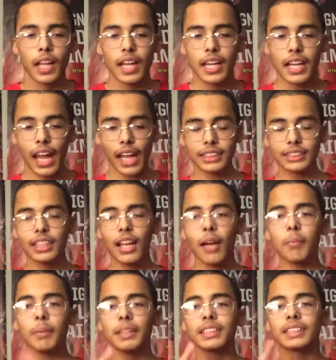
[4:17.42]
Next
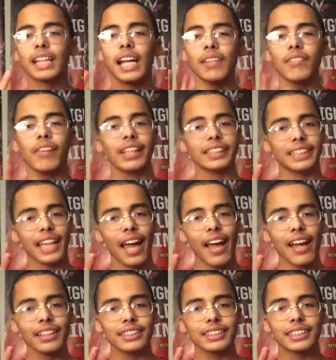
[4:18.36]
up is kind of a
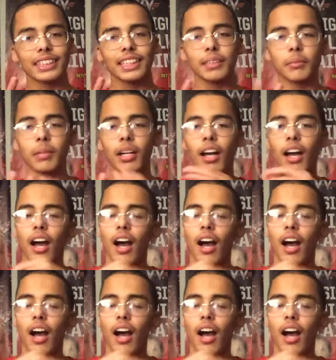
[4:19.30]
tag team,